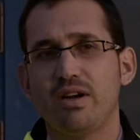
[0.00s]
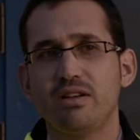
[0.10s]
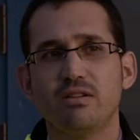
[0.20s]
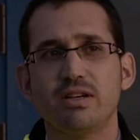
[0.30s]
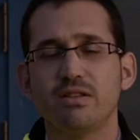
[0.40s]
very
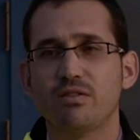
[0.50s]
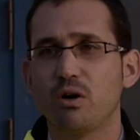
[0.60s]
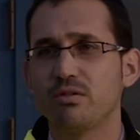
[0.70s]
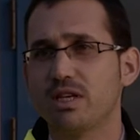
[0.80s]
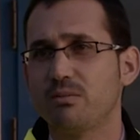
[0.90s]
innovative
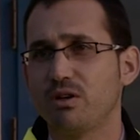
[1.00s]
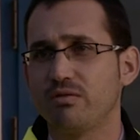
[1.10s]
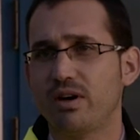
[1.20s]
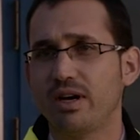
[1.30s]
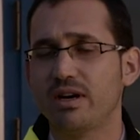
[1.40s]
concept
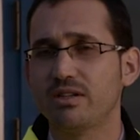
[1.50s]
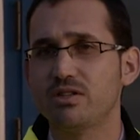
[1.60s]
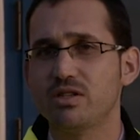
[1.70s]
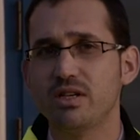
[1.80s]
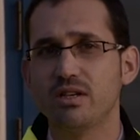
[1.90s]
of an
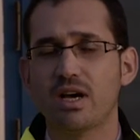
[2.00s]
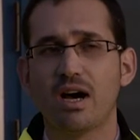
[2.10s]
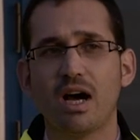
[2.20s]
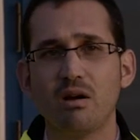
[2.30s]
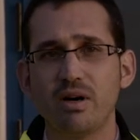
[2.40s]
RTT, a
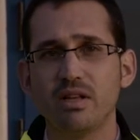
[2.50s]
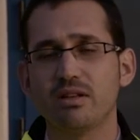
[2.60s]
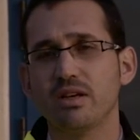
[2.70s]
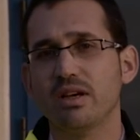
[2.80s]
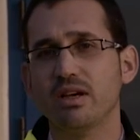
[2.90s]
hybrid